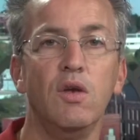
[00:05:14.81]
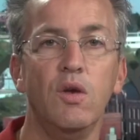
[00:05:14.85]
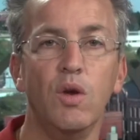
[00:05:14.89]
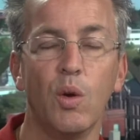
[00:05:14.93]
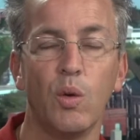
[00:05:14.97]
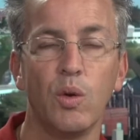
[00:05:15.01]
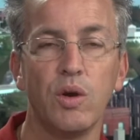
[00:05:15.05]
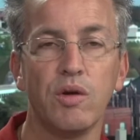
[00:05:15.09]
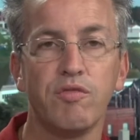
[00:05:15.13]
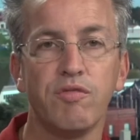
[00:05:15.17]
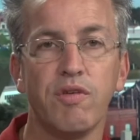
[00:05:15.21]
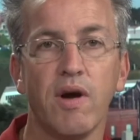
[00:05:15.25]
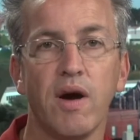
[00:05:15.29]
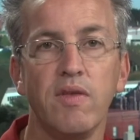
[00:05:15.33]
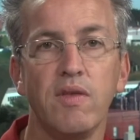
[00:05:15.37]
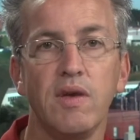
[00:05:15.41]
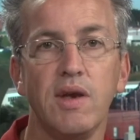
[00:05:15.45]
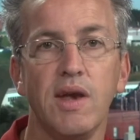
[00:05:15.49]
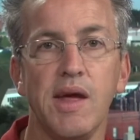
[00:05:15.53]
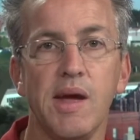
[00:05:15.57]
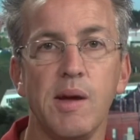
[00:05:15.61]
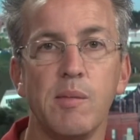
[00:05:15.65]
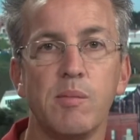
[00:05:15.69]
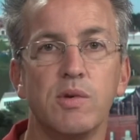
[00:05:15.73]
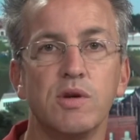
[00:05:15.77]
notify the
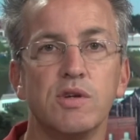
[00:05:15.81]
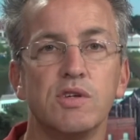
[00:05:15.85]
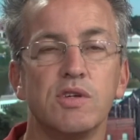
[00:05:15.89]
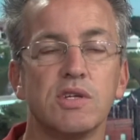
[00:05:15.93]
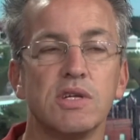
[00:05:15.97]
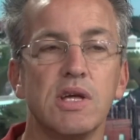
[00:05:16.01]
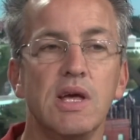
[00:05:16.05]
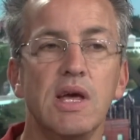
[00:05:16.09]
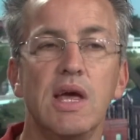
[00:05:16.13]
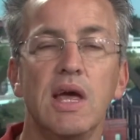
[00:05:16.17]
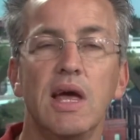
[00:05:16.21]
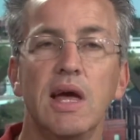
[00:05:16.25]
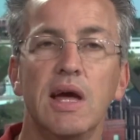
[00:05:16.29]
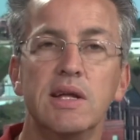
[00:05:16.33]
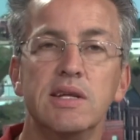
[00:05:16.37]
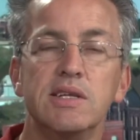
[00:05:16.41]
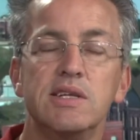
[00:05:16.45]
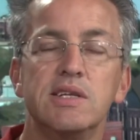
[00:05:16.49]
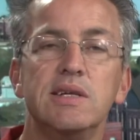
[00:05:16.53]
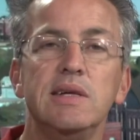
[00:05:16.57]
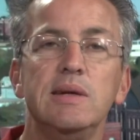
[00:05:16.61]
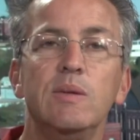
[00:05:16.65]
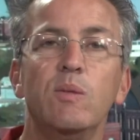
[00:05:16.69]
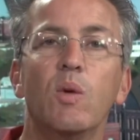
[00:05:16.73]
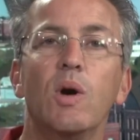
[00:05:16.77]
neighbors, and
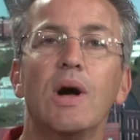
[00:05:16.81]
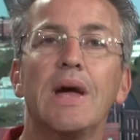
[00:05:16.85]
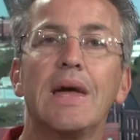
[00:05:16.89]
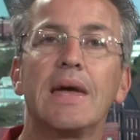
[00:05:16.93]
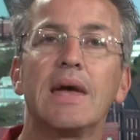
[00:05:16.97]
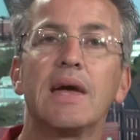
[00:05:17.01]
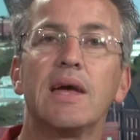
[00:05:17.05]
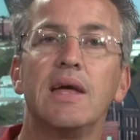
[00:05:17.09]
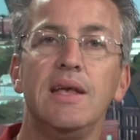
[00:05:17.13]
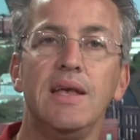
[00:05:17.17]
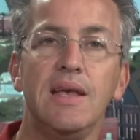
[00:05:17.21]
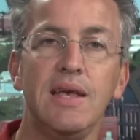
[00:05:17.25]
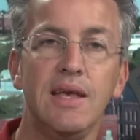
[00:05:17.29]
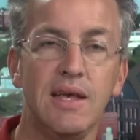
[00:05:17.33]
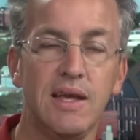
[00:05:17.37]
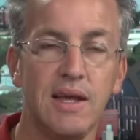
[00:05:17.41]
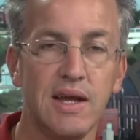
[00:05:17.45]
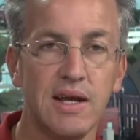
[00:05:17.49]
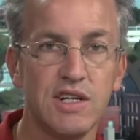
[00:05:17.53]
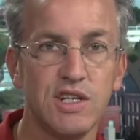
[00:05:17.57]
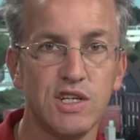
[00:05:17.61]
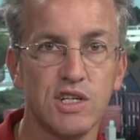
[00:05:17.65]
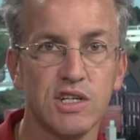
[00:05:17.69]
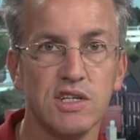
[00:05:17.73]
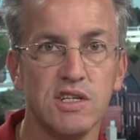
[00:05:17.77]
see what
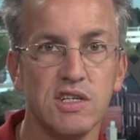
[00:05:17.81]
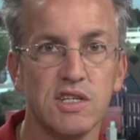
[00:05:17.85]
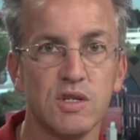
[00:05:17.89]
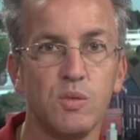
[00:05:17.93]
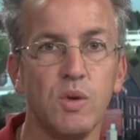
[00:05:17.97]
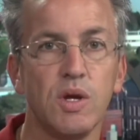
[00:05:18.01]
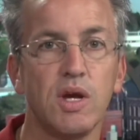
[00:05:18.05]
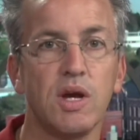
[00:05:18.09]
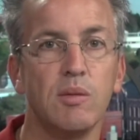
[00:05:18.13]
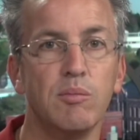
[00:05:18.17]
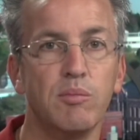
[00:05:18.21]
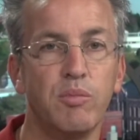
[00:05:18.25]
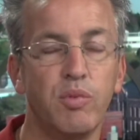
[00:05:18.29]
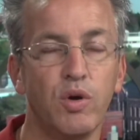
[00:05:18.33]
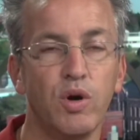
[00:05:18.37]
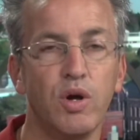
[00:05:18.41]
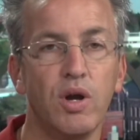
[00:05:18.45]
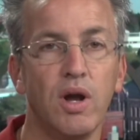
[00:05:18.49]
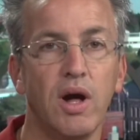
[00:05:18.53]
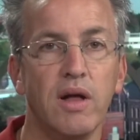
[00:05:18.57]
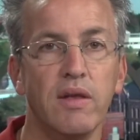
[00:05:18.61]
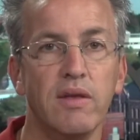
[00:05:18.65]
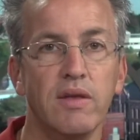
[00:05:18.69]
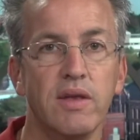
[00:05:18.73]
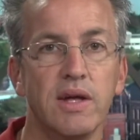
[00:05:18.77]
conditions we can
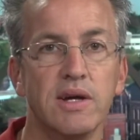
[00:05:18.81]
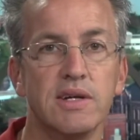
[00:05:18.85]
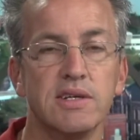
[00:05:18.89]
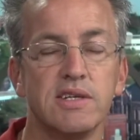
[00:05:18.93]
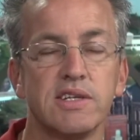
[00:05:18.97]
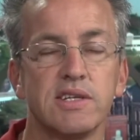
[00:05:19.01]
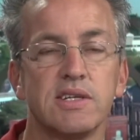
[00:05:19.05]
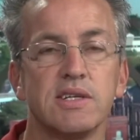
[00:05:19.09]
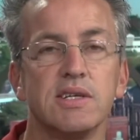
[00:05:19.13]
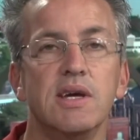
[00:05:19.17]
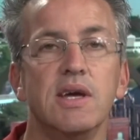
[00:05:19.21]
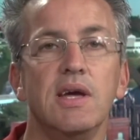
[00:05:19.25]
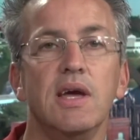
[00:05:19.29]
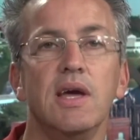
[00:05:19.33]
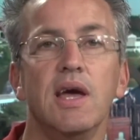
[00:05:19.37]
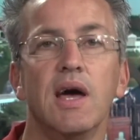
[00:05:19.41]
put on this.